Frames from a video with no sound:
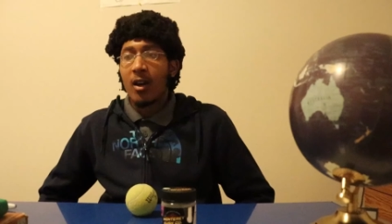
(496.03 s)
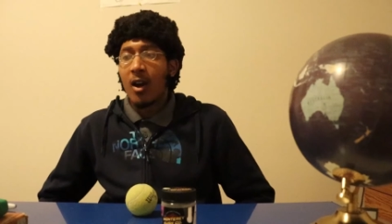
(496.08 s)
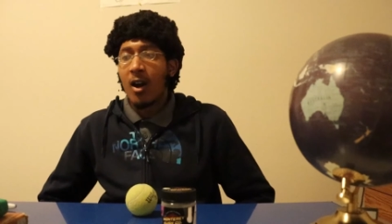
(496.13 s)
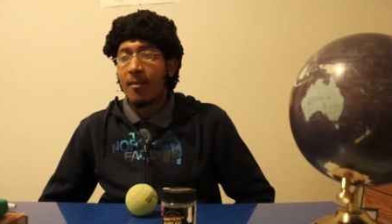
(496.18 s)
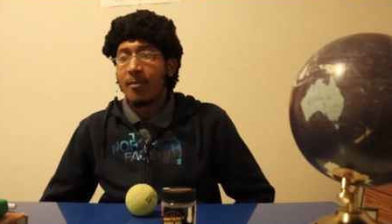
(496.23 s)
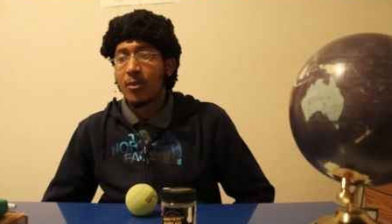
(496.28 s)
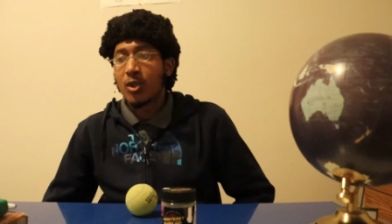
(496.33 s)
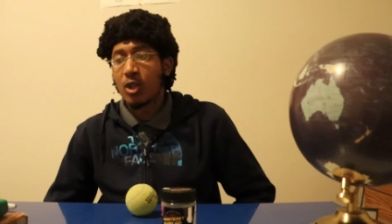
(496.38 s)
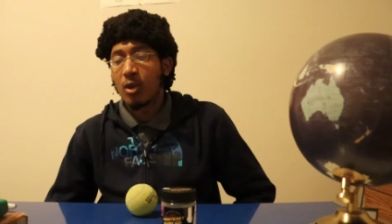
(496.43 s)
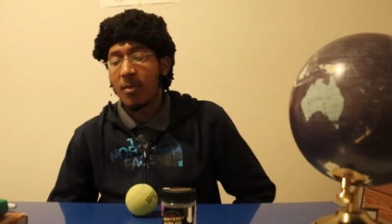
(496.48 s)

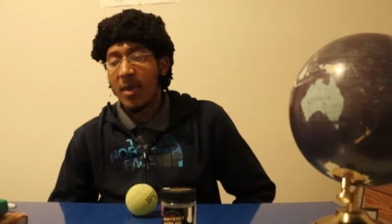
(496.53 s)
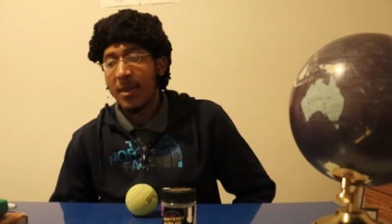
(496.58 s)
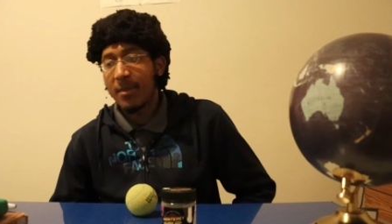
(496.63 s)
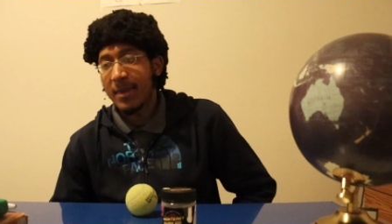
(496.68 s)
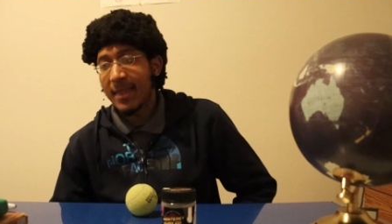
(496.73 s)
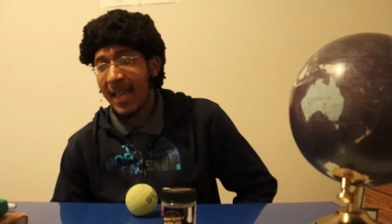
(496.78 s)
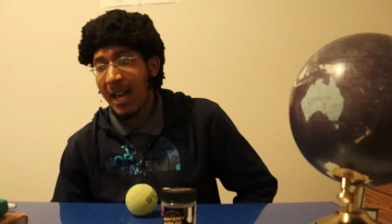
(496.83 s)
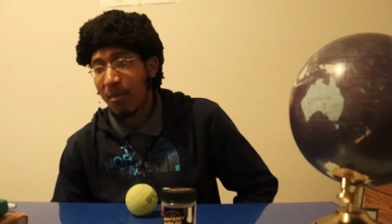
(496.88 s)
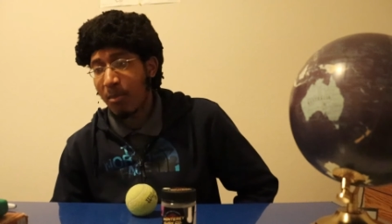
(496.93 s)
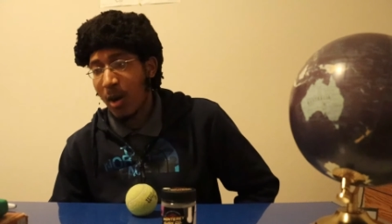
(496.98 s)
Um, so
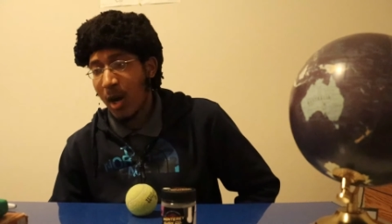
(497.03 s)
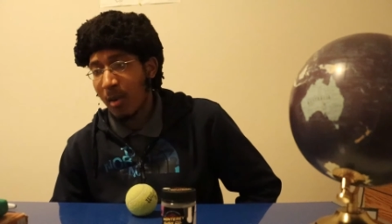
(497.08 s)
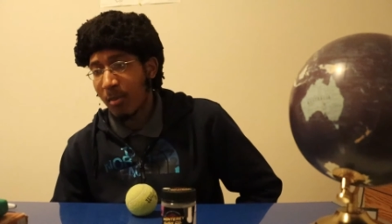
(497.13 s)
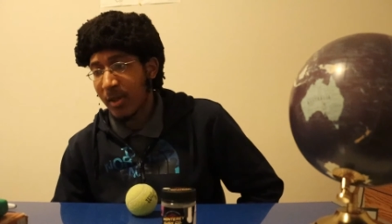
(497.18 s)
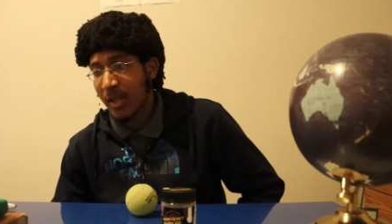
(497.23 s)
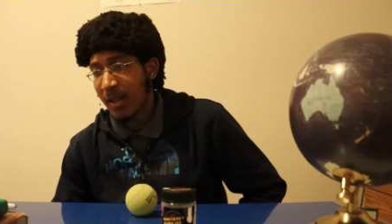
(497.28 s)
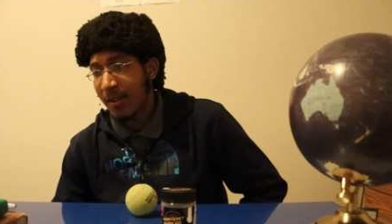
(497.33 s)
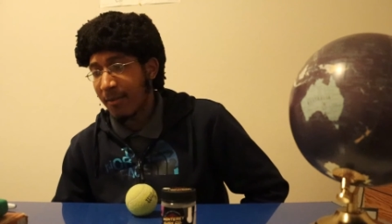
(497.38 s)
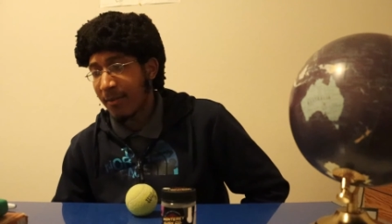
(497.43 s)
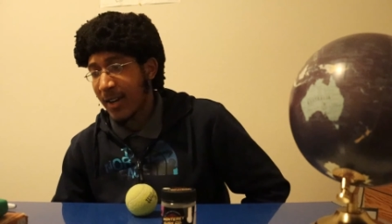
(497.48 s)
maybe that
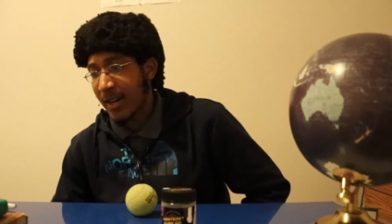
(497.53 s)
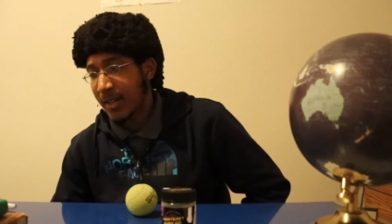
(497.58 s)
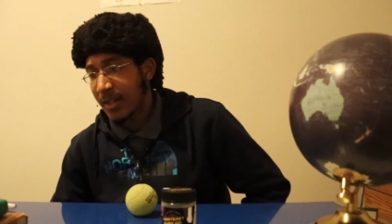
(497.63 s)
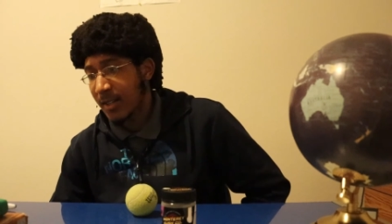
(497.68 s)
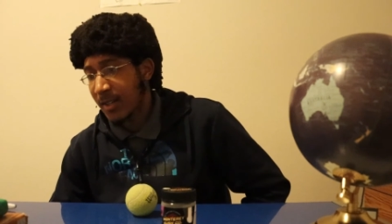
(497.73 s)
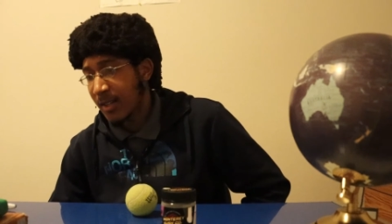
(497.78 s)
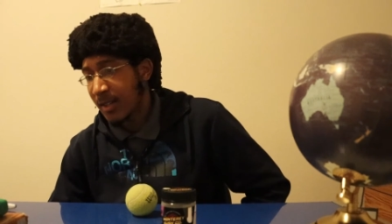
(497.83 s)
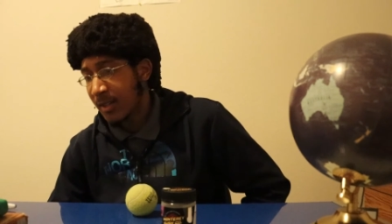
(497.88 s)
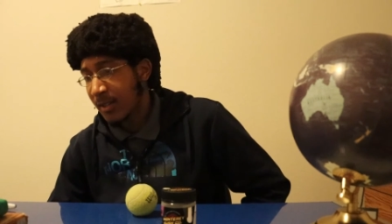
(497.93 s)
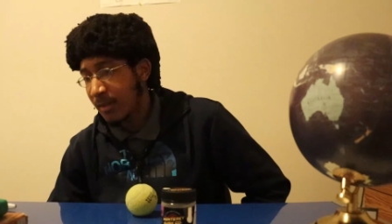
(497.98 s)
probably
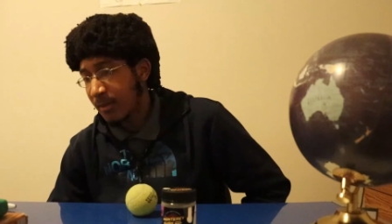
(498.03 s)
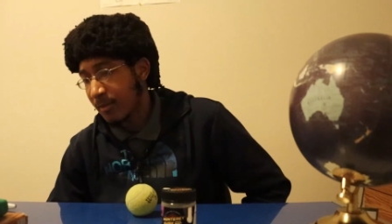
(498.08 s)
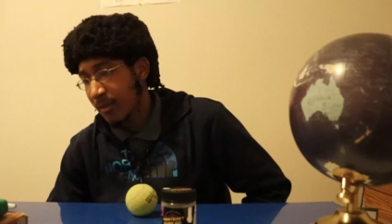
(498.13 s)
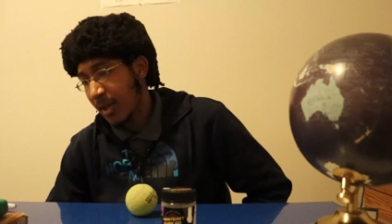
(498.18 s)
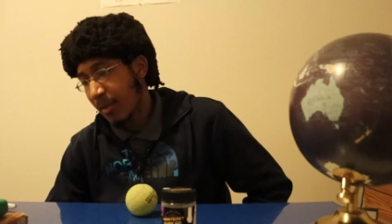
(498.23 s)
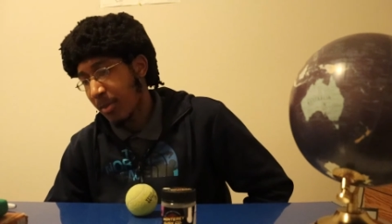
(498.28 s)
affected it.